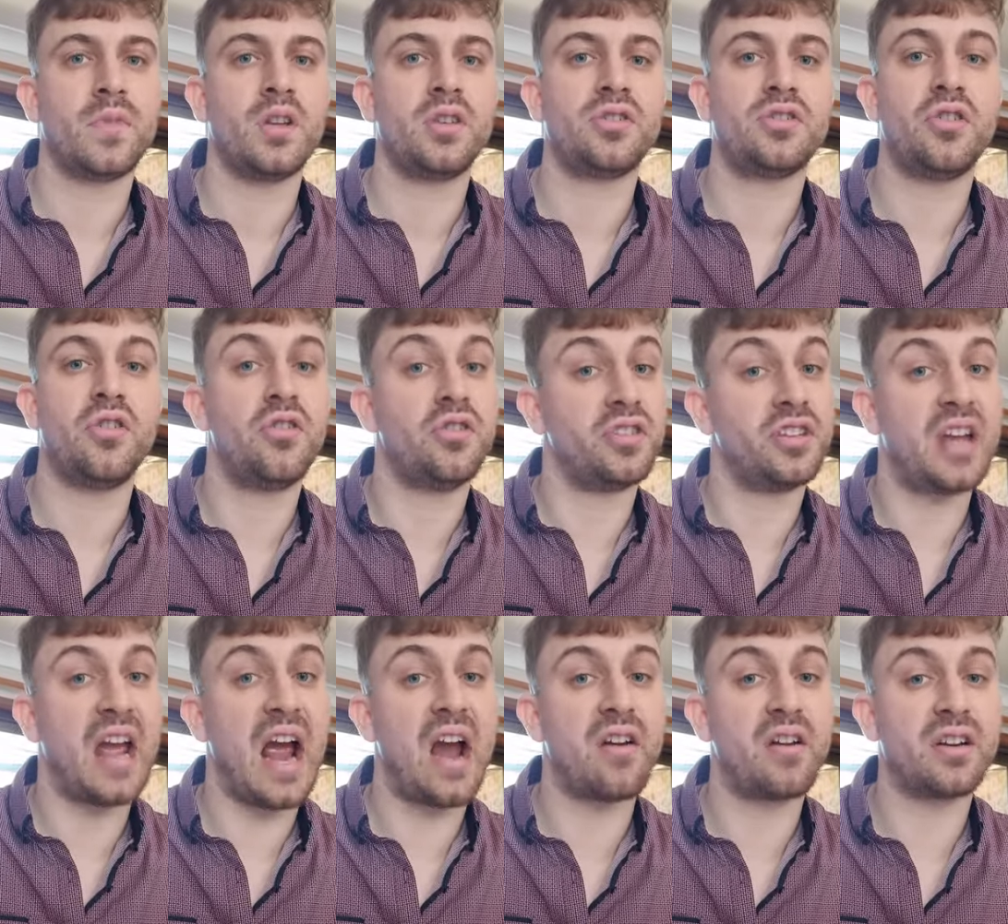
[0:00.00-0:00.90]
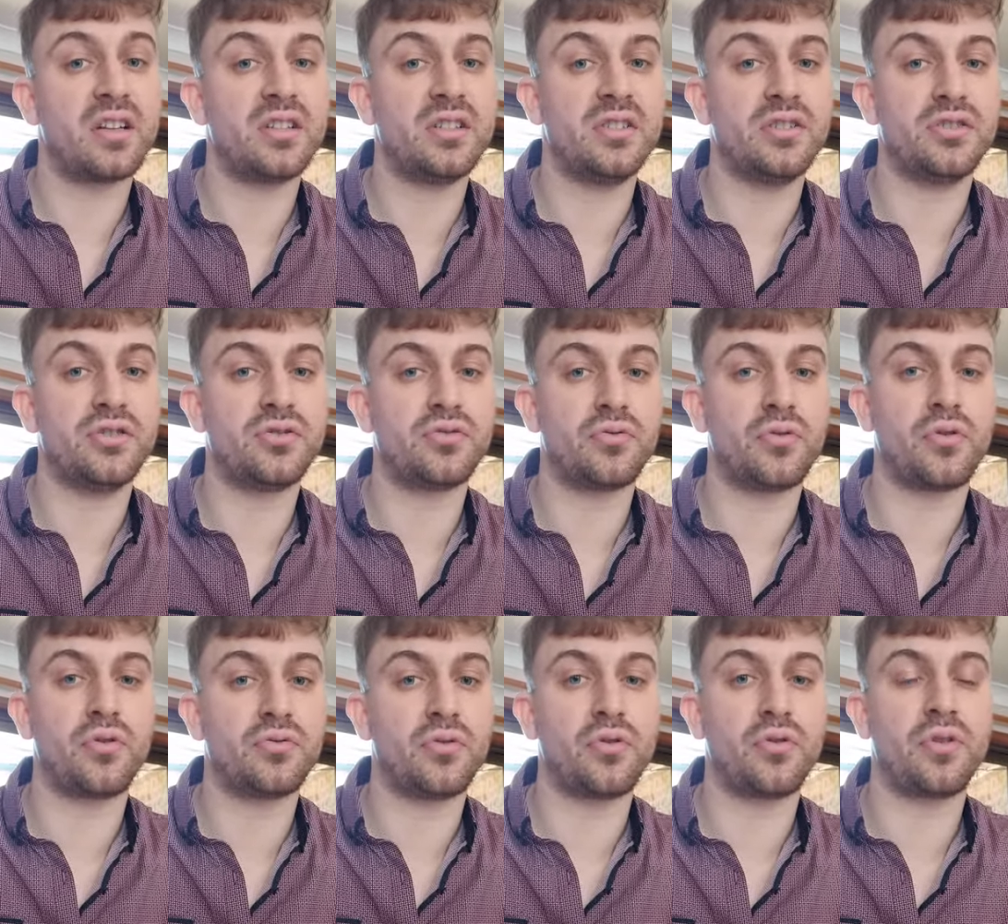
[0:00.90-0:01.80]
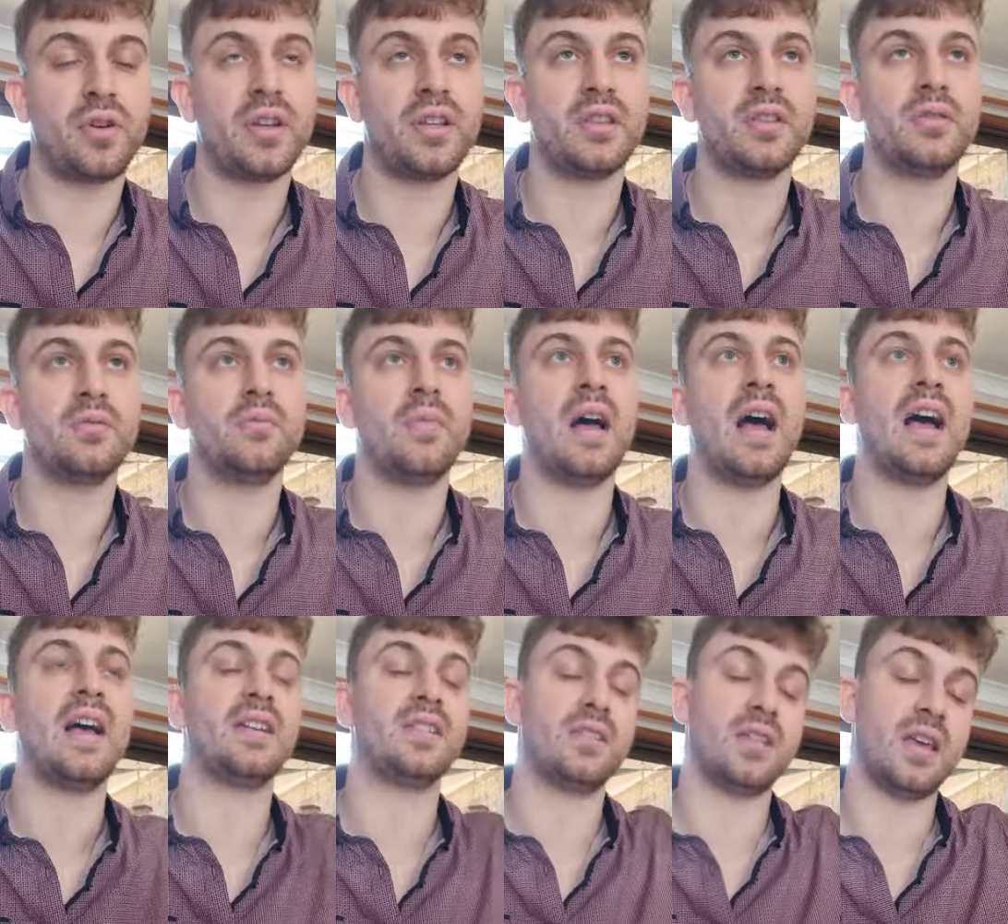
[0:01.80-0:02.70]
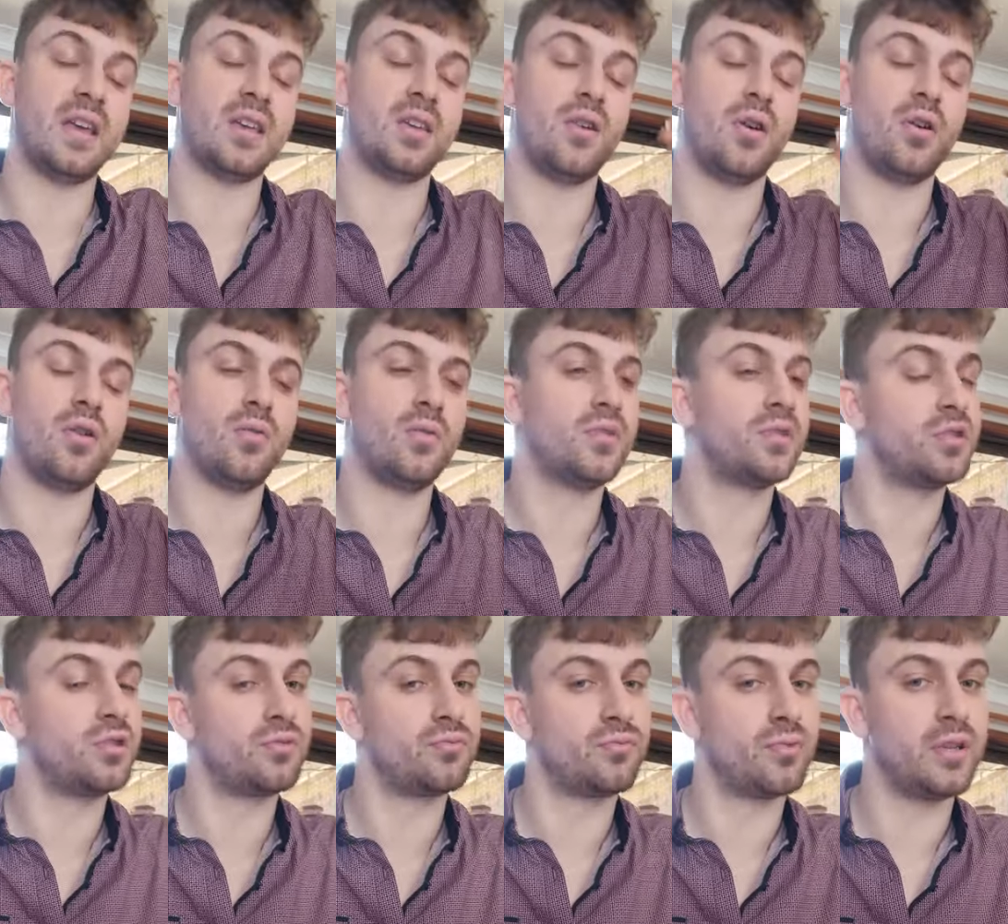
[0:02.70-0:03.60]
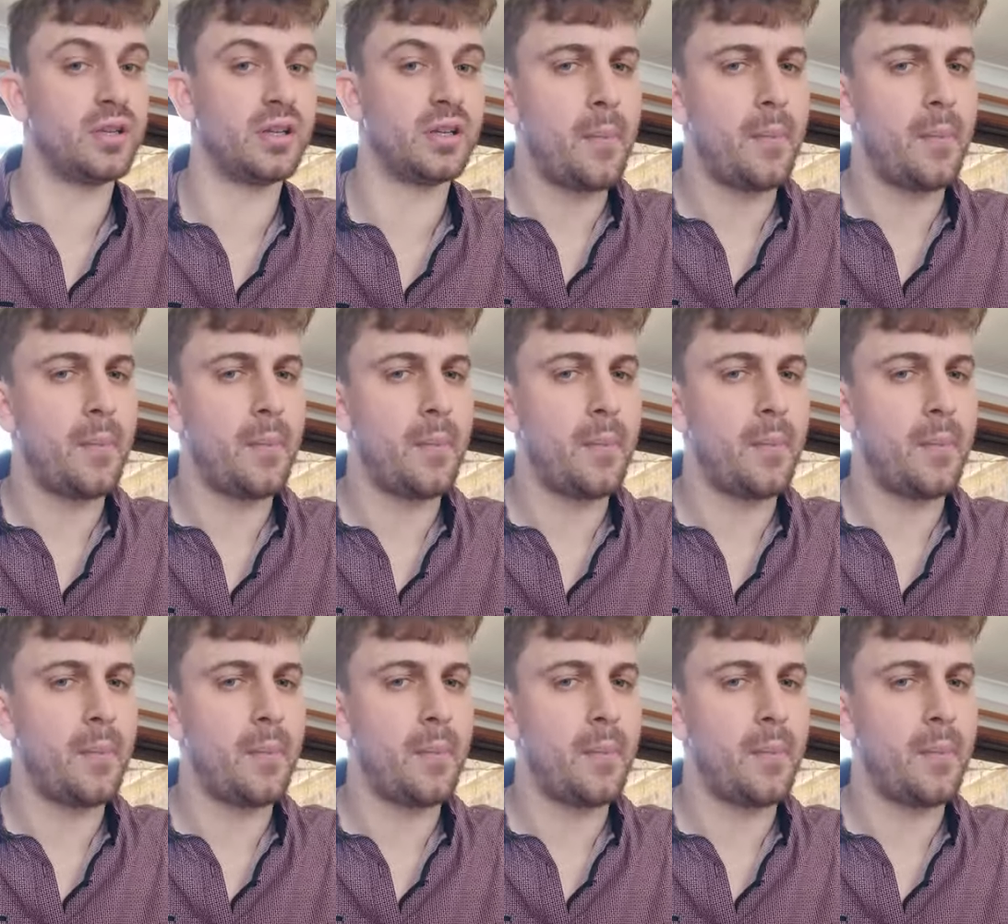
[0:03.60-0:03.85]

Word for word: certain characters drawing. For instance, DC characters.